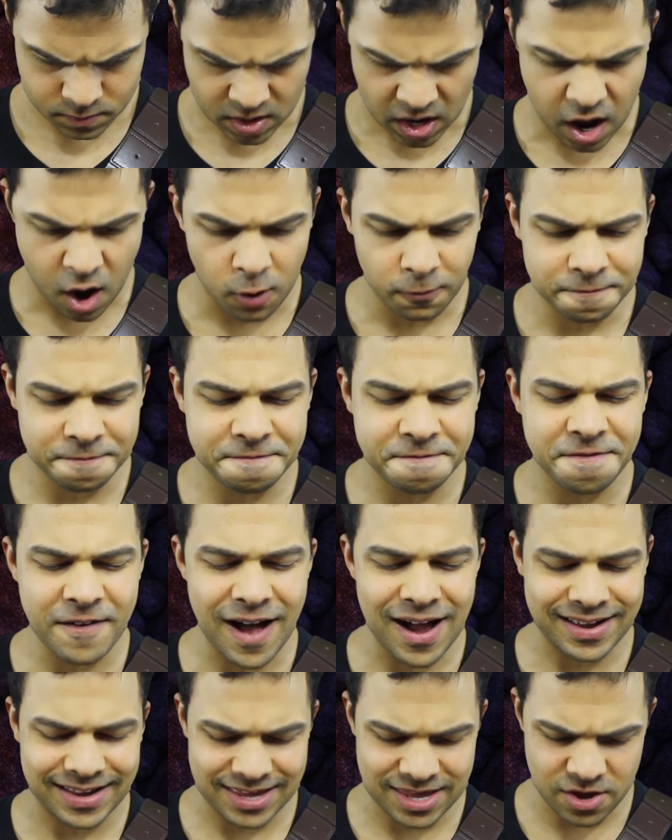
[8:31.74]
Oh, f
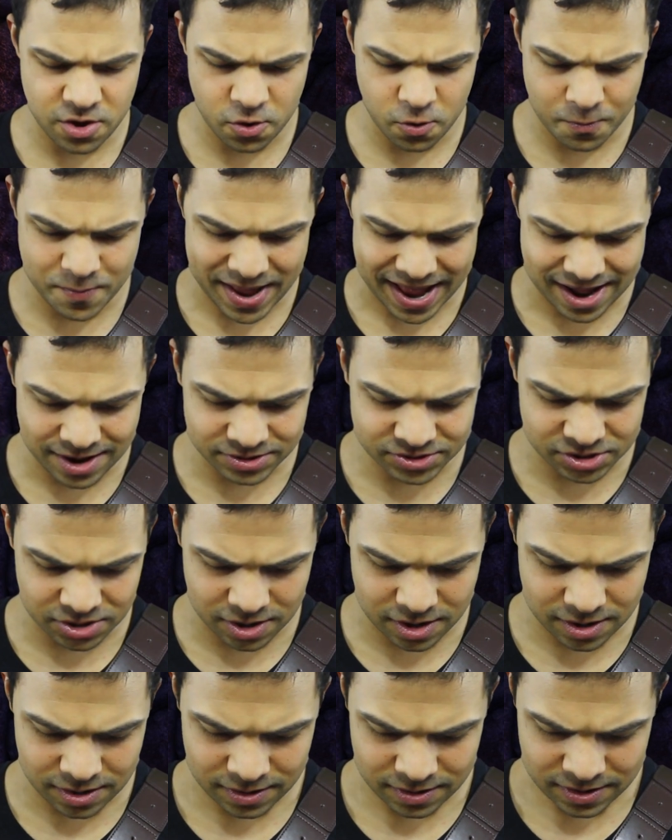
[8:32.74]
you,
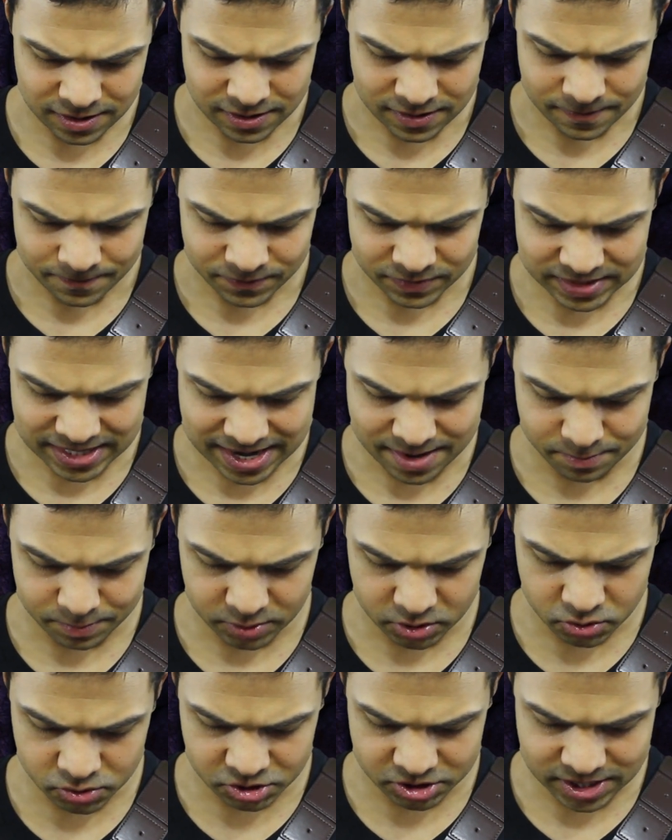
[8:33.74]
Bowser. Damn
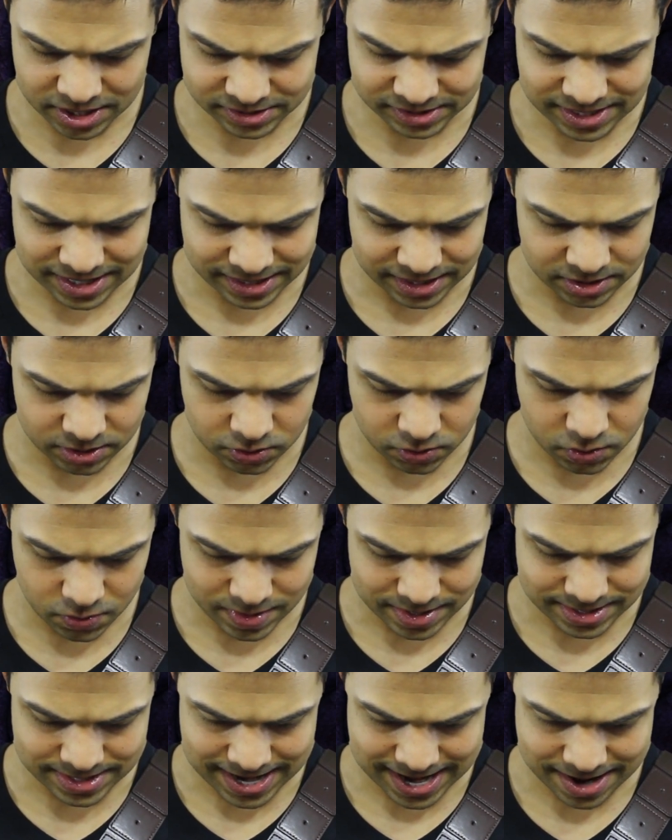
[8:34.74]
blue shell's not gonna do you
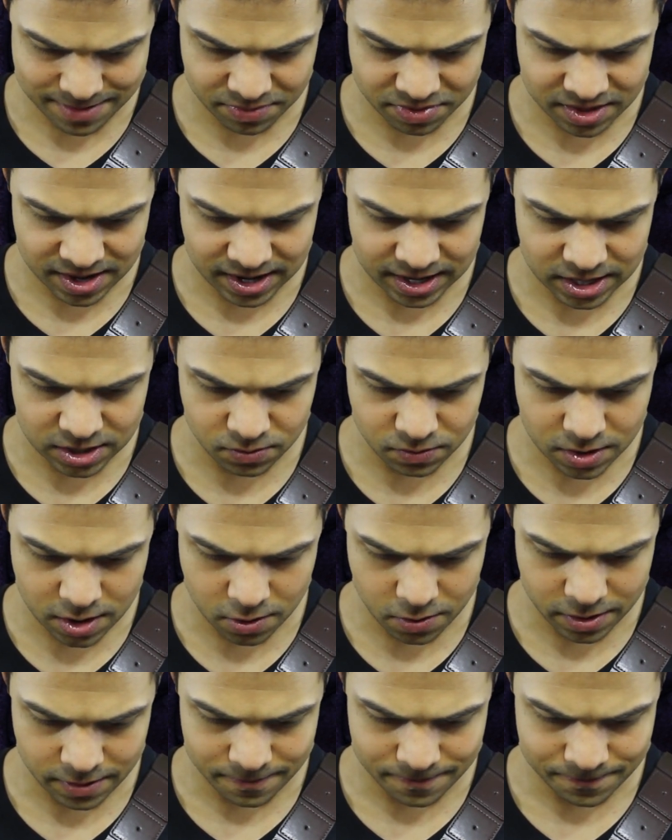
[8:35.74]
a damn thing, and you
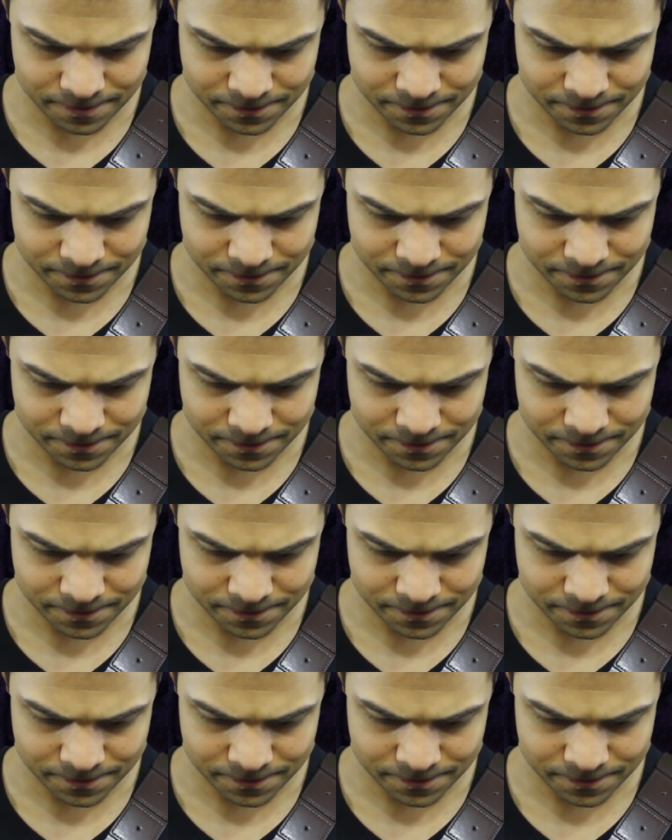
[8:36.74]
know it.